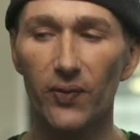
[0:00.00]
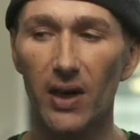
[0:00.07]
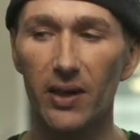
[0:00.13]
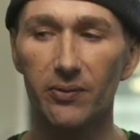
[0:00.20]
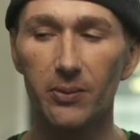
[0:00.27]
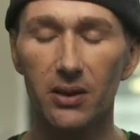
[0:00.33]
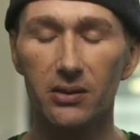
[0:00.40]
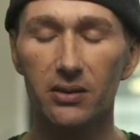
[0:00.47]

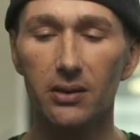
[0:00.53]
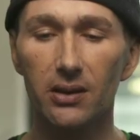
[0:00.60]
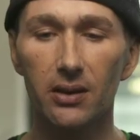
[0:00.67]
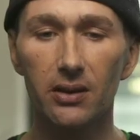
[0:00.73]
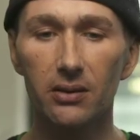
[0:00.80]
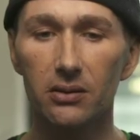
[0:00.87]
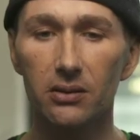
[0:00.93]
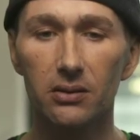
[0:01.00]
Five months
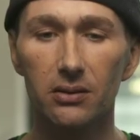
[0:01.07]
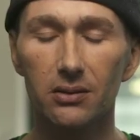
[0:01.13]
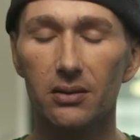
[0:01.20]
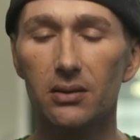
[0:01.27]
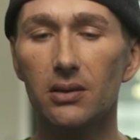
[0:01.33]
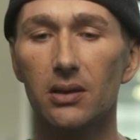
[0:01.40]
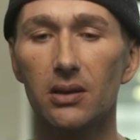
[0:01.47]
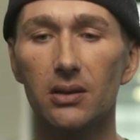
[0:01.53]
later,
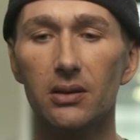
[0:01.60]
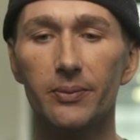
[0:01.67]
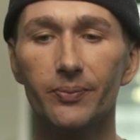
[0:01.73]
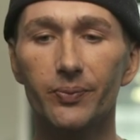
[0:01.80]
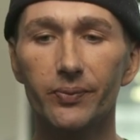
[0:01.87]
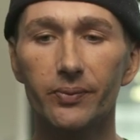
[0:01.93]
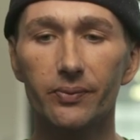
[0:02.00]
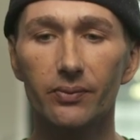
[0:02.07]

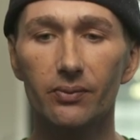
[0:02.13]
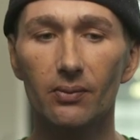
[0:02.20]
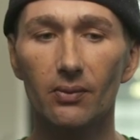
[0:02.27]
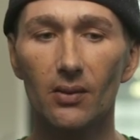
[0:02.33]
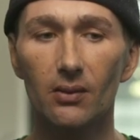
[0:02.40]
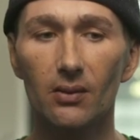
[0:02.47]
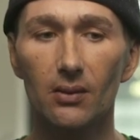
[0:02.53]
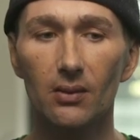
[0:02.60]
um,
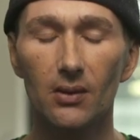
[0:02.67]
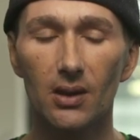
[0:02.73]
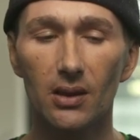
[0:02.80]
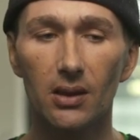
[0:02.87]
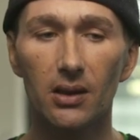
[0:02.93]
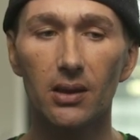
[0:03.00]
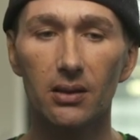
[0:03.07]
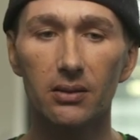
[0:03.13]

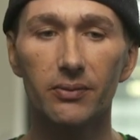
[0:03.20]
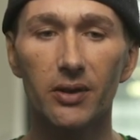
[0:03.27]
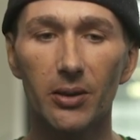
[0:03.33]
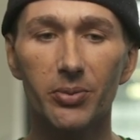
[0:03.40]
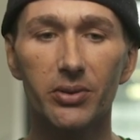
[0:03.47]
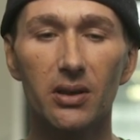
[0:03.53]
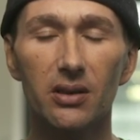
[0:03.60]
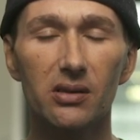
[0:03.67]
I got
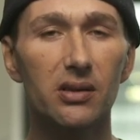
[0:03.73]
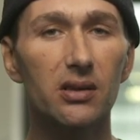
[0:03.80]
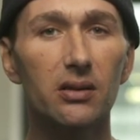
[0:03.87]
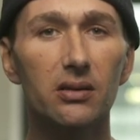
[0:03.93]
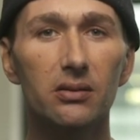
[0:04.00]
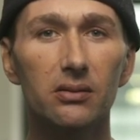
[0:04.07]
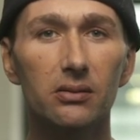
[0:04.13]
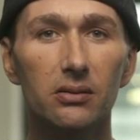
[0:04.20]
hepatitis
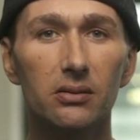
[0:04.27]
C.